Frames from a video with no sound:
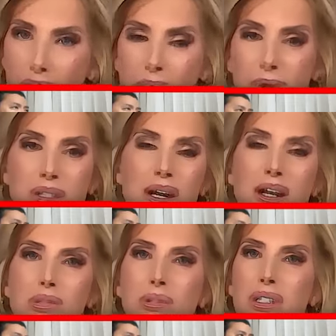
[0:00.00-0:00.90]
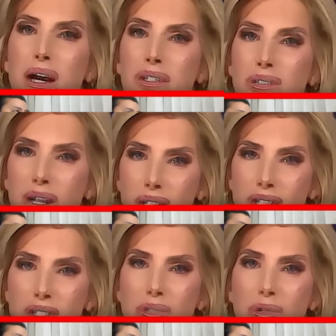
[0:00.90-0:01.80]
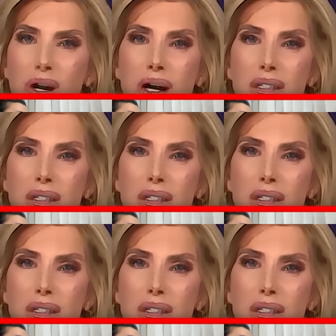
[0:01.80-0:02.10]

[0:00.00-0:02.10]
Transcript: fed up with sexual indoctrination